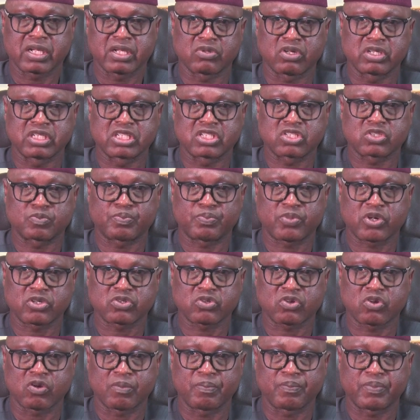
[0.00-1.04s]
on the sport
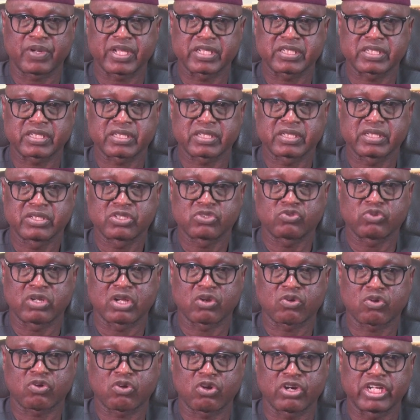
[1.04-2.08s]
complex to
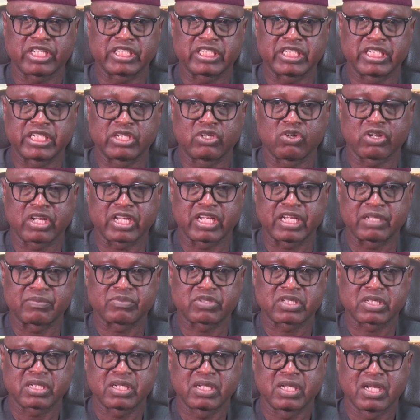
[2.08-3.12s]
encourage indoor
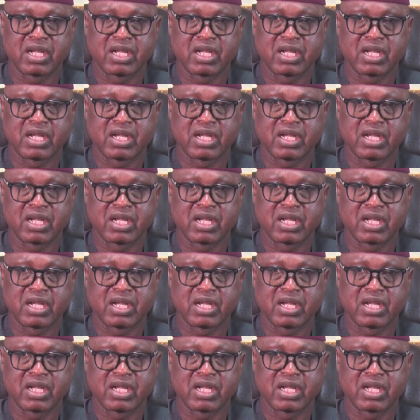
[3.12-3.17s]
games